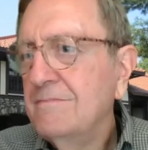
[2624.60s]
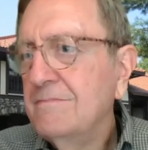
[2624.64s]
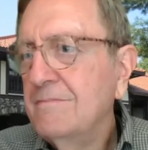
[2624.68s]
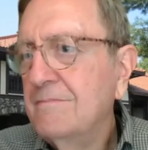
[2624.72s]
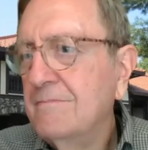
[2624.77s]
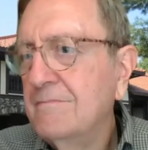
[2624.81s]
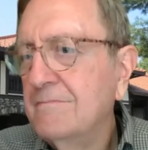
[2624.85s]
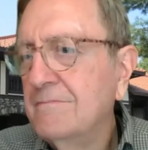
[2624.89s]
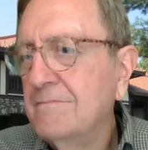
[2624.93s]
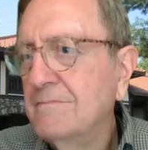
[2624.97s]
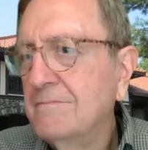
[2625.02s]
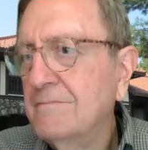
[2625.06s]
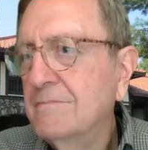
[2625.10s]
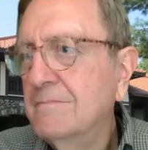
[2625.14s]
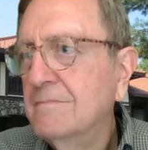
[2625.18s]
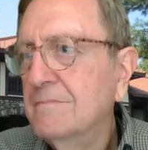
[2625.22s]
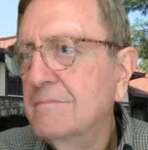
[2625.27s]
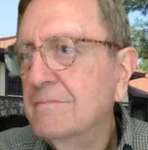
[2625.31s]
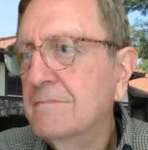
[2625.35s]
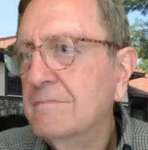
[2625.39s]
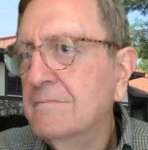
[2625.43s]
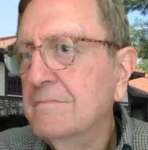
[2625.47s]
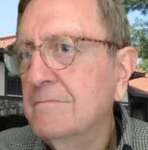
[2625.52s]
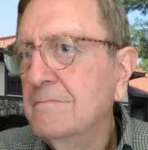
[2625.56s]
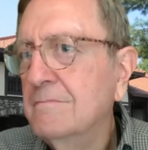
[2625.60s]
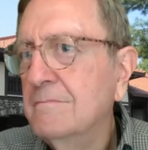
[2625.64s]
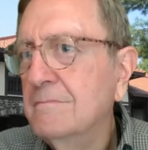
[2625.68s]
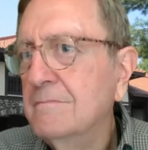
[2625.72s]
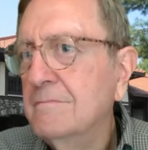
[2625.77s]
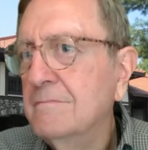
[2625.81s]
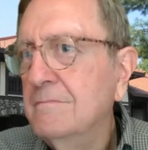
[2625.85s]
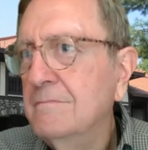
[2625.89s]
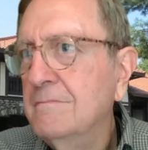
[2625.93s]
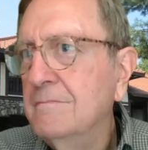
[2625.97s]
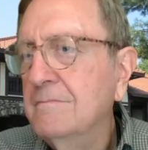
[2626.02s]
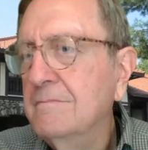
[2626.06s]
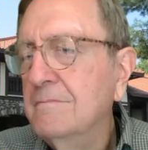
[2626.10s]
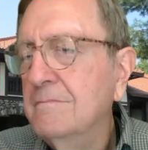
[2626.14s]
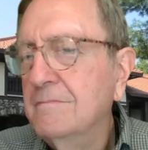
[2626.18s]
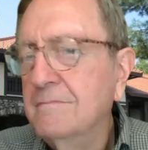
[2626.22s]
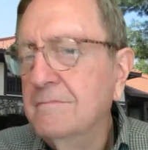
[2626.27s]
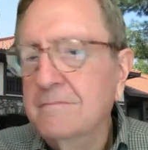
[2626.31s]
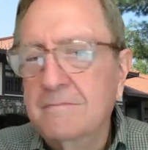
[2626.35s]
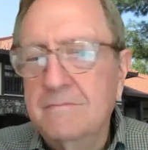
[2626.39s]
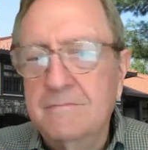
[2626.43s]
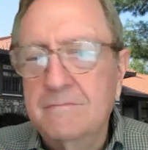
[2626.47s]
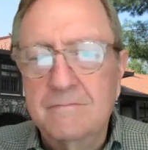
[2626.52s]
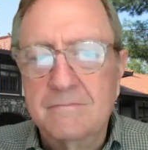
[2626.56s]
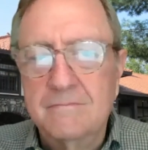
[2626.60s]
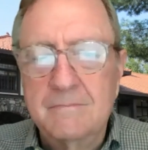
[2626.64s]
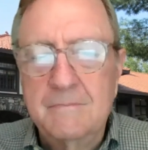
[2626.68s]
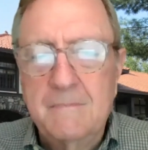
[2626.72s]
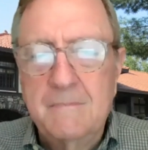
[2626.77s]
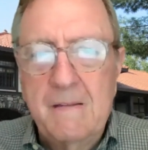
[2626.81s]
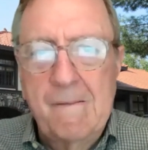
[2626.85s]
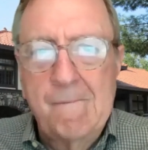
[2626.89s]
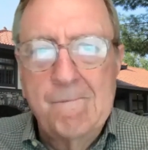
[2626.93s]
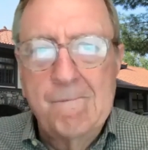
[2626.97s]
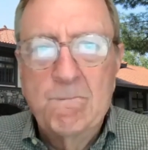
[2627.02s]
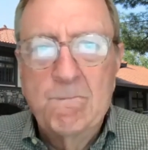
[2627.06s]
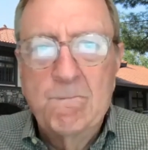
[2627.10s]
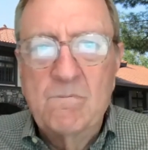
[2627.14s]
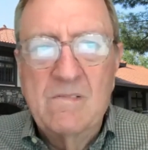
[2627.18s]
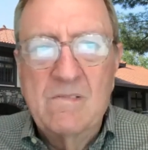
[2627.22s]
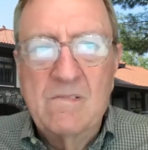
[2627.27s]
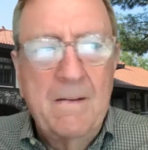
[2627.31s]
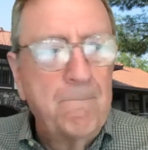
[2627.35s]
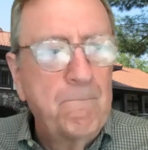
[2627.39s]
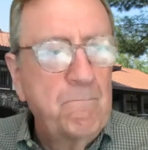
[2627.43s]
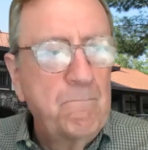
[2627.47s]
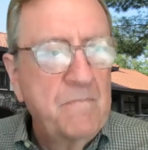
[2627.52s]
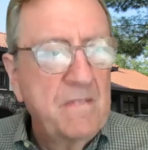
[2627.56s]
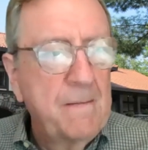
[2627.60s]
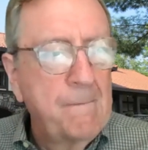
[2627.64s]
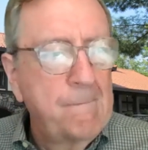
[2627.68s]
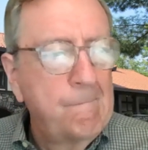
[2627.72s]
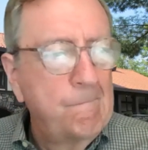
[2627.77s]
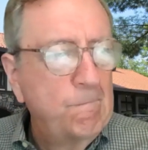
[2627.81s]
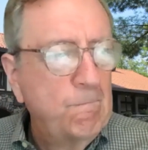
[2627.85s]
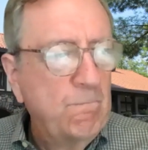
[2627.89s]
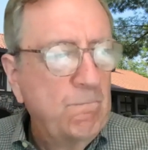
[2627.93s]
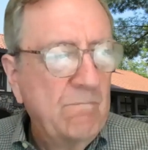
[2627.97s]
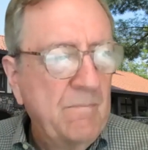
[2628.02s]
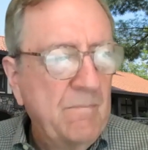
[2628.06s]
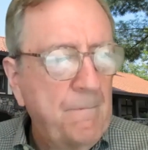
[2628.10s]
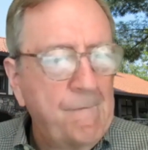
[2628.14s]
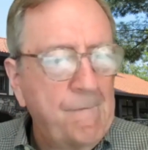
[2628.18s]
Yeah, I made a lot of conversions of the old